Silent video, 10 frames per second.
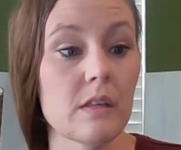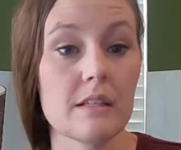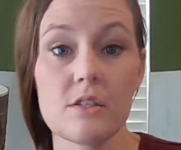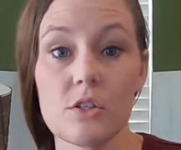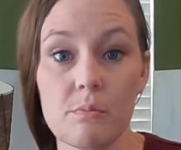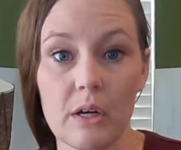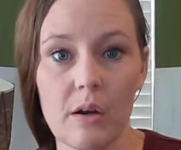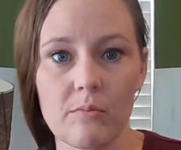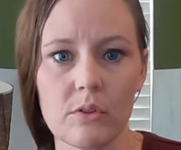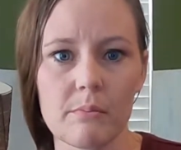Well, that's super
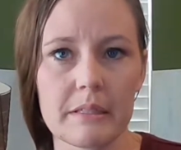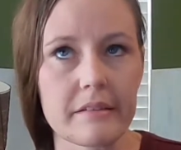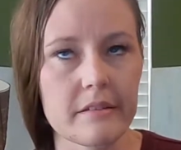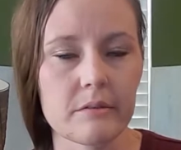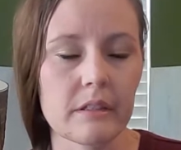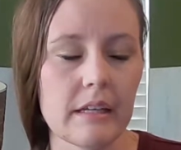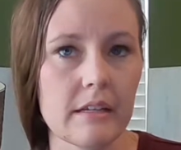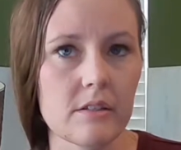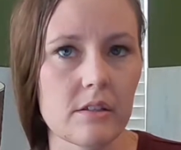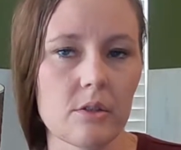helpful, but doesn't
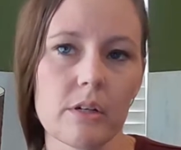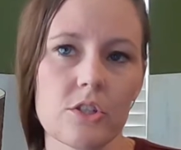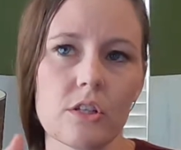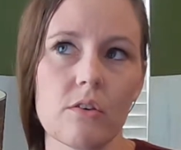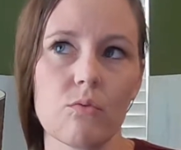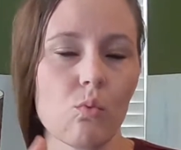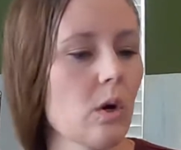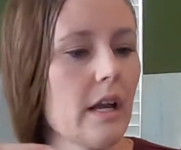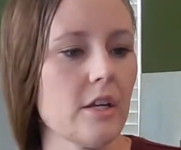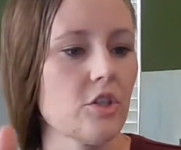really answer the question of
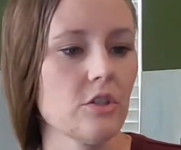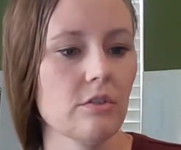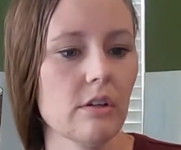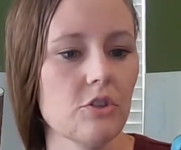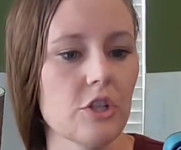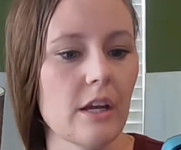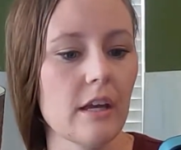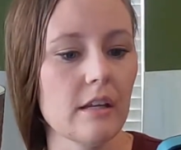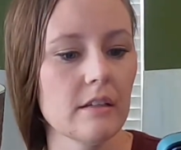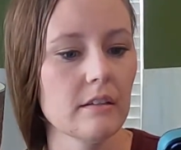what I should
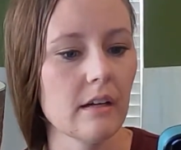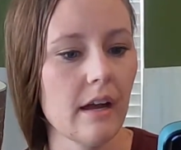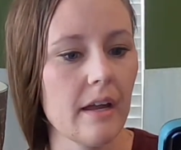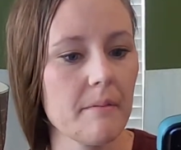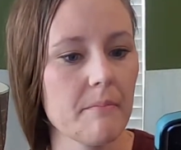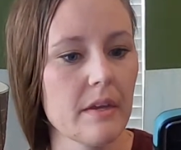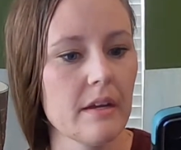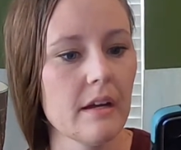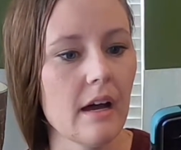crochet, right?